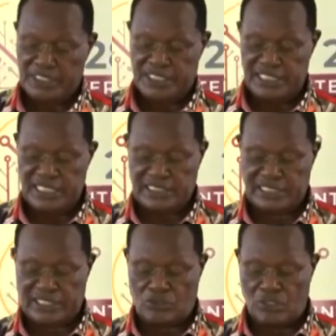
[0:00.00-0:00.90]

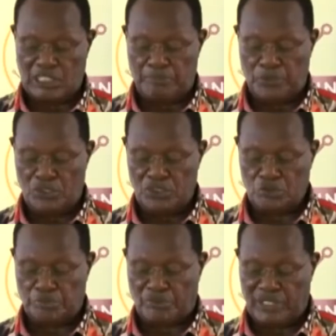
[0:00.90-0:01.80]
Engineers are called
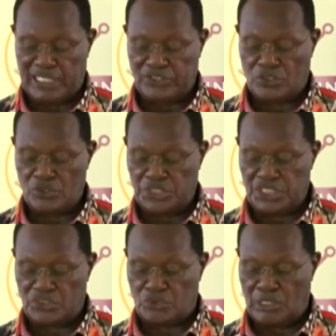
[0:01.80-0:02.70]
upon to provide
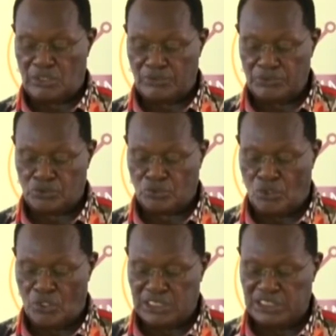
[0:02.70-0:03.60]
solutions to, our, to
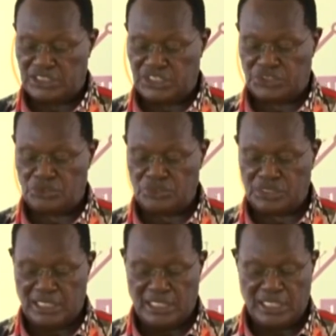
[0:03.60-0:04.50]
all these
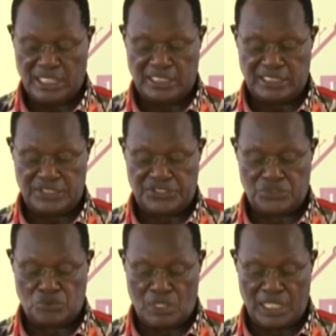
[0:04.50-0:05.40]
issues, and this
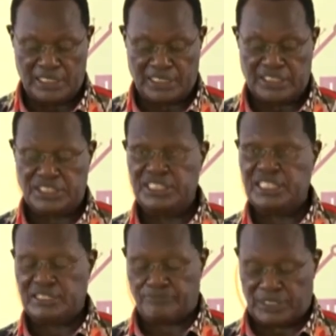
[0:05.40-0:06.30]
is why the
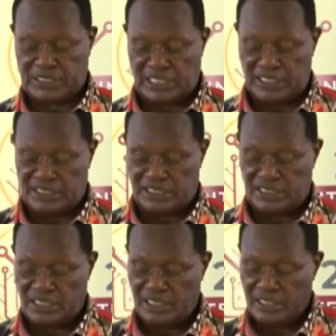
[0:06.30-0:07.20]
engineering
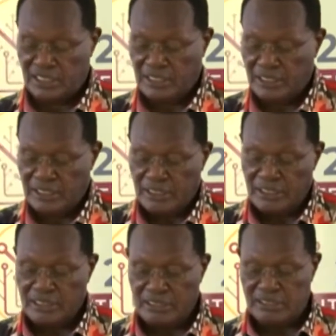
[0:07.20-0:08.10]
fraternity
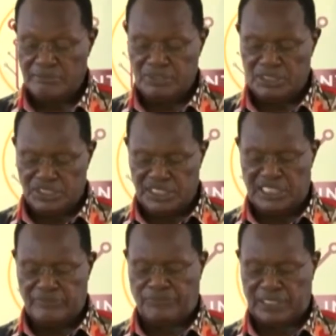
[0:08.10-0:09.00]
the
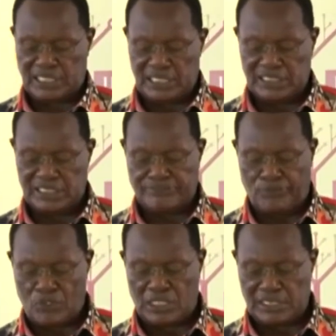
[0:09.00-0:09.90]
engineering
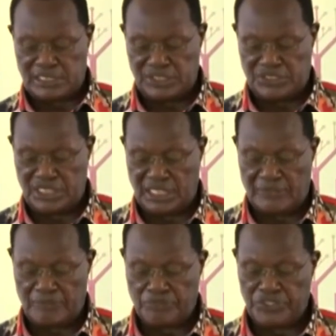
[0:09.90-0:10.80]
fraternity's focus this
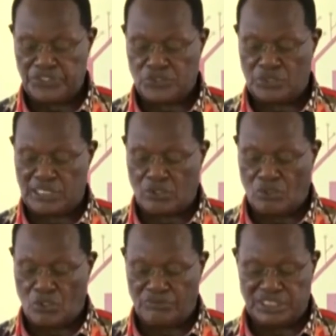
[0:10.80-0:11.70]
year is on the
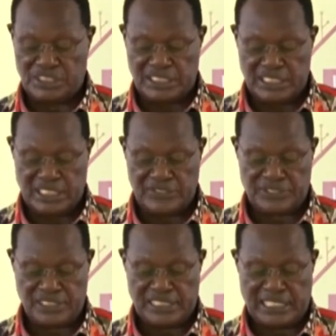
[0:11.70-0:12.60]
role of
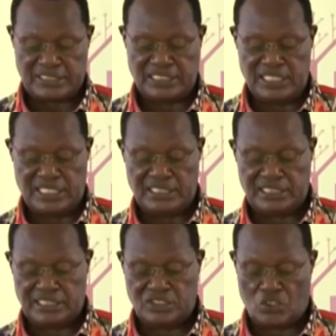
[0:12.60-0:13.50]
engineers in
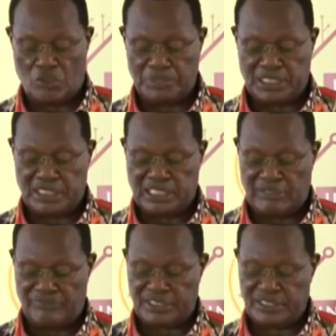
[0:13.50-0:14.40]
accelerating economic
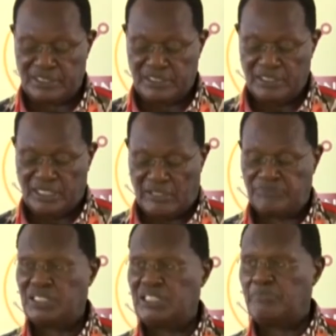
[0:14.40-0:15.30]
recovery
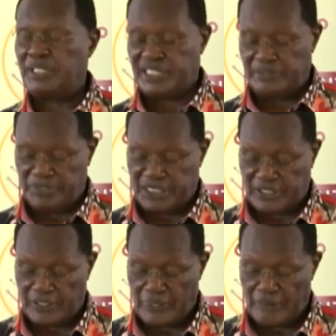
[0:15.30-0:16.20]
after the pandemic.
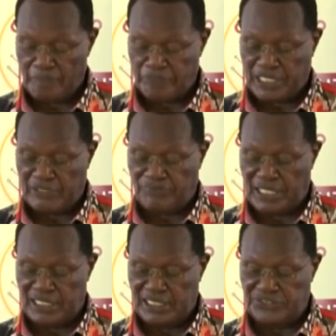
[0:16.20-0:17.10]
I
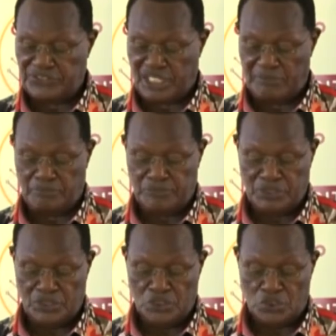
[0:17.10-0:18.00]
find this
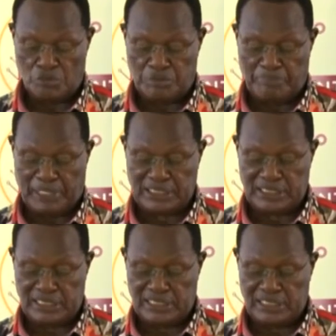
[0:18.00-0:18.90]
theme to be
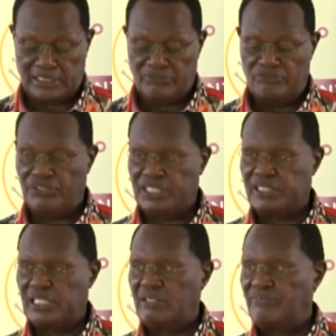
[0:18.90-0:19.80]
pertinent,
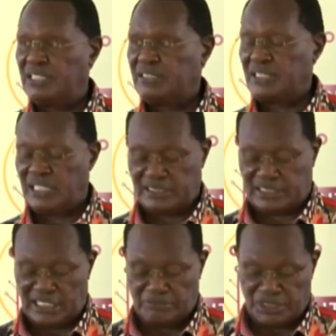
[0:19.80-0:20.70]
very relevant,
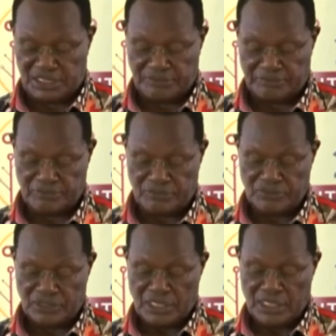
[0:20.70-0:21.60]
and timely.
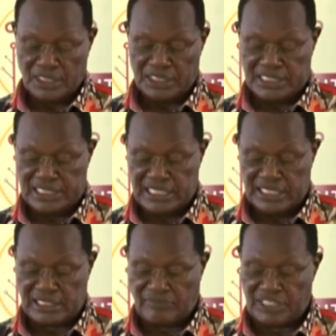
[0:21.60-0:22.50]

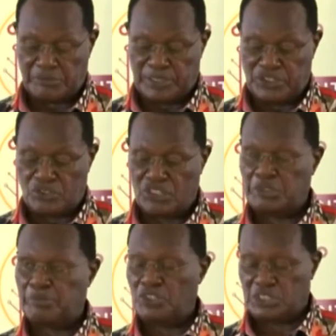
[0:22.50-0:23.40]
Engineers have a special
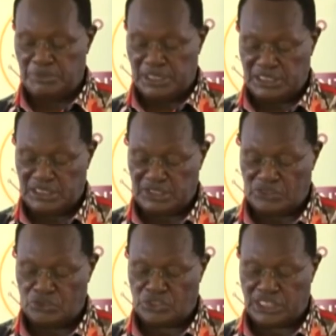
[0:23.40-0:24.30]
responsibility
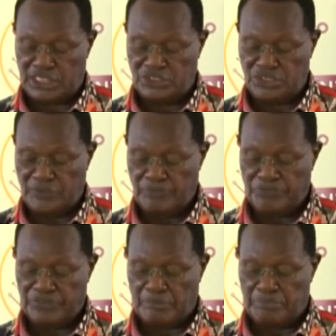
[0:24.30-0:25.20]
to change
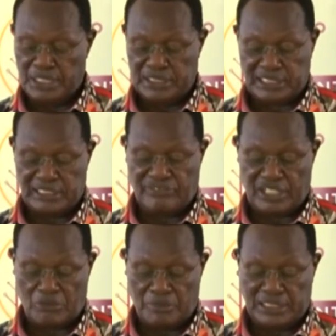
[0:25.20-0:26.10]
the built
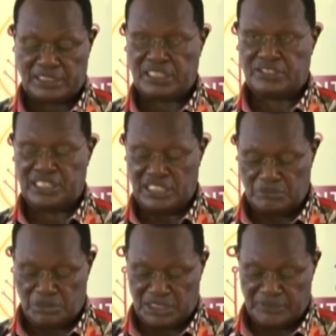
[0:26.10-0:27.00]
environment
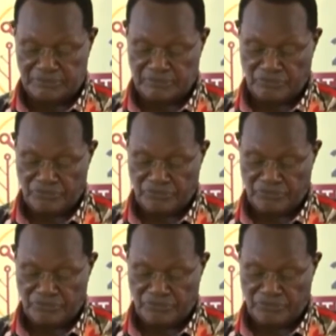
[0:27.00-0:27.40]
sustainably.